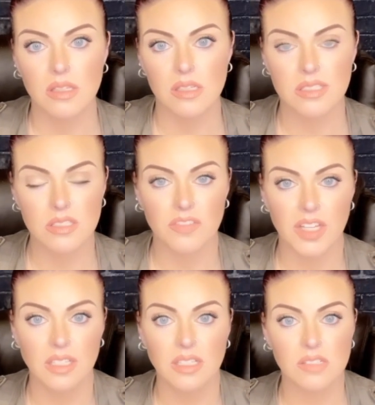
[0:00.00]

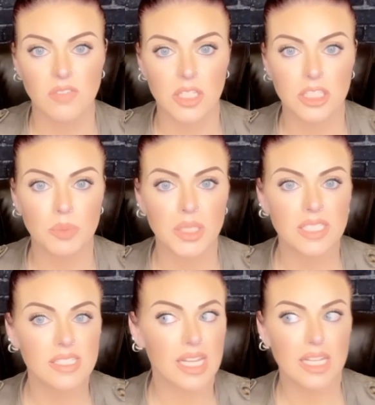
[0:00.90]
surveillance footage,
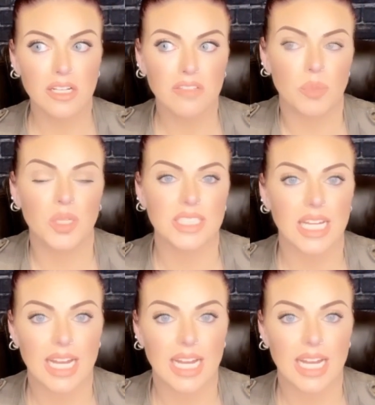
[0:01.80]
because they could have put that